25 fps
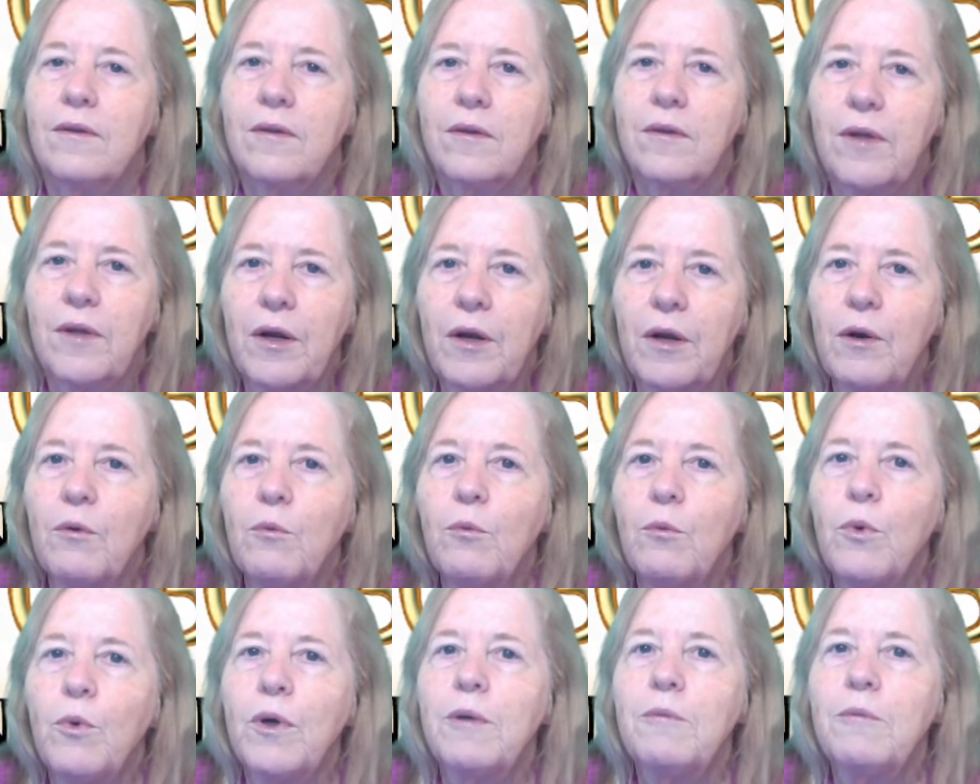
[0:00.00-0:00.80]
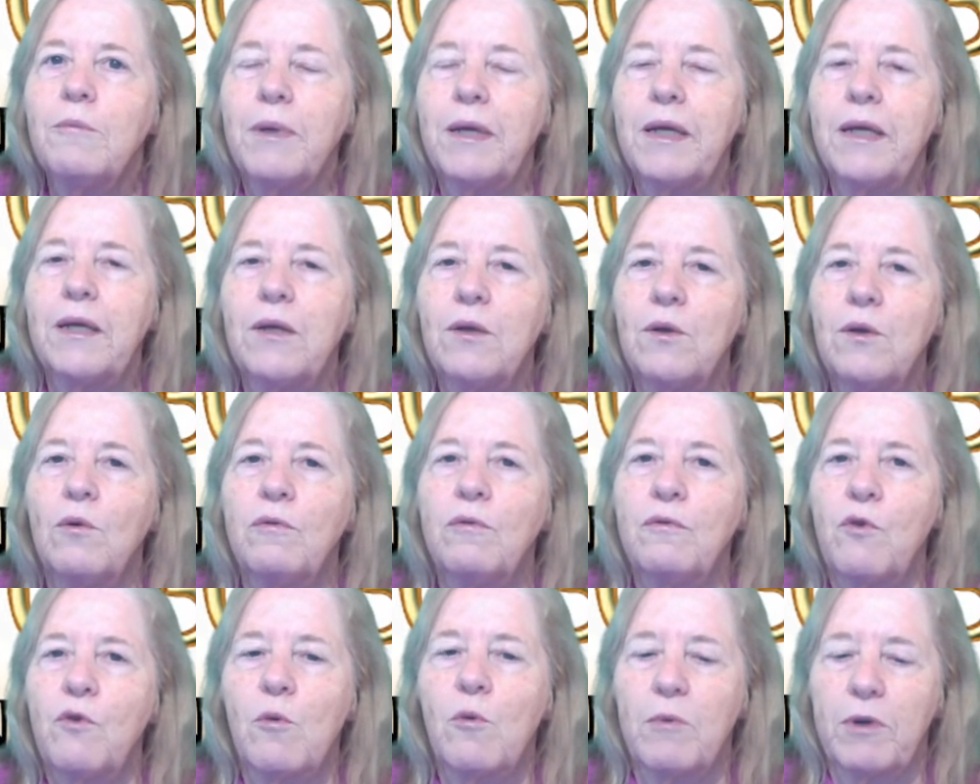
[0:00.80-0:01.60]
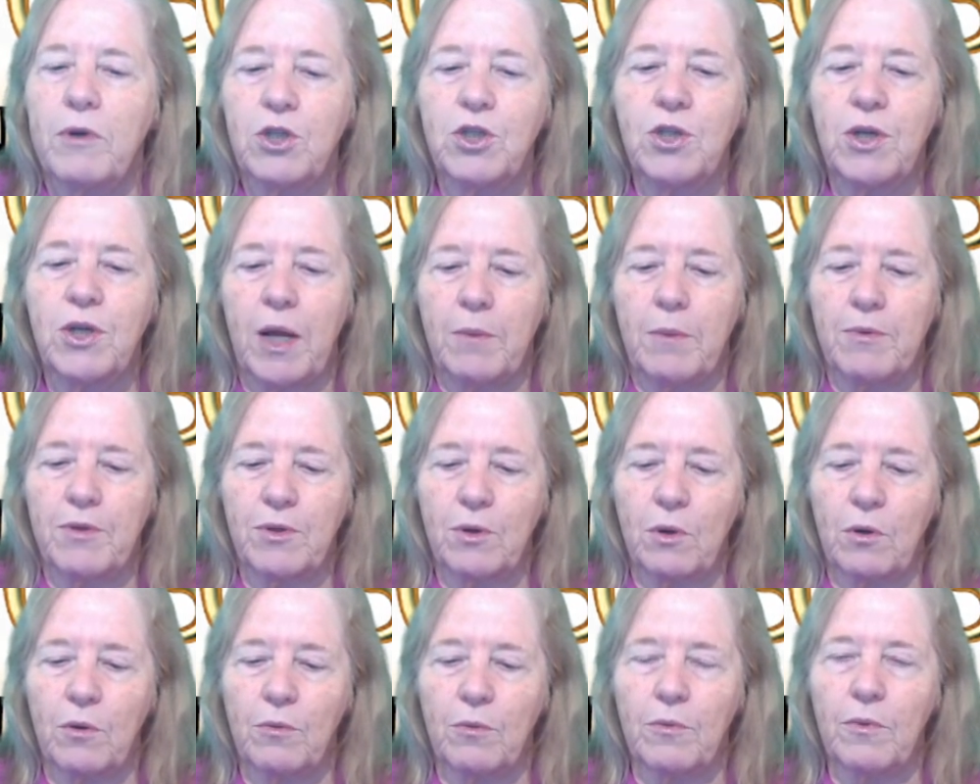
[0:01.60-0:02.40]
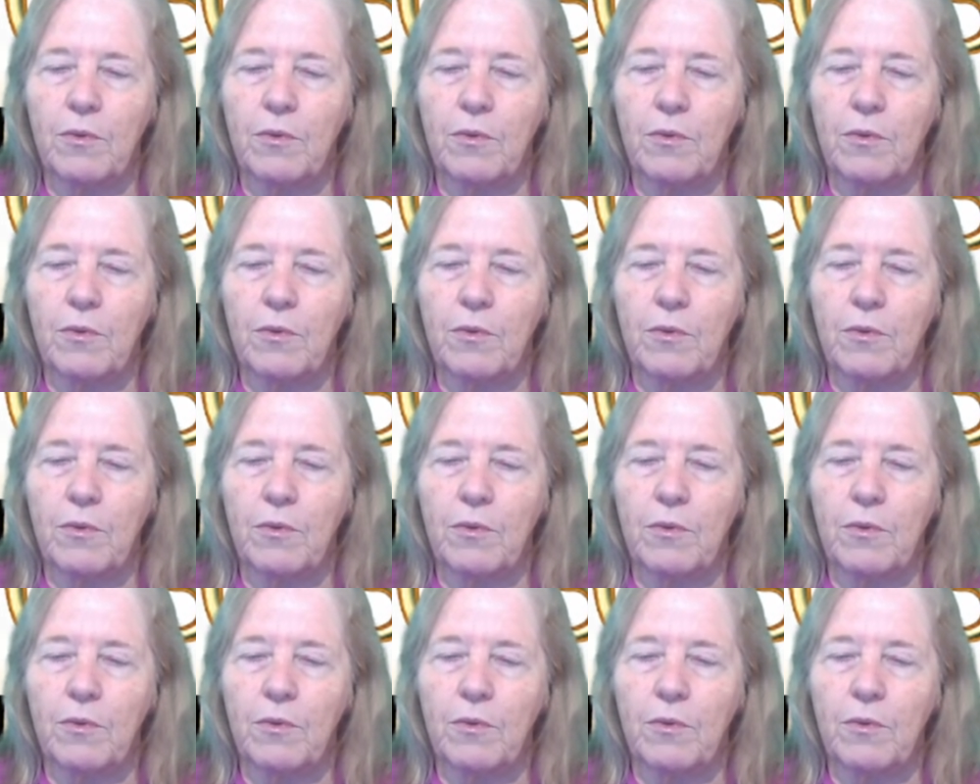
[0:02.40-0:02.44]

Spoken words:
there would be no form and shape. So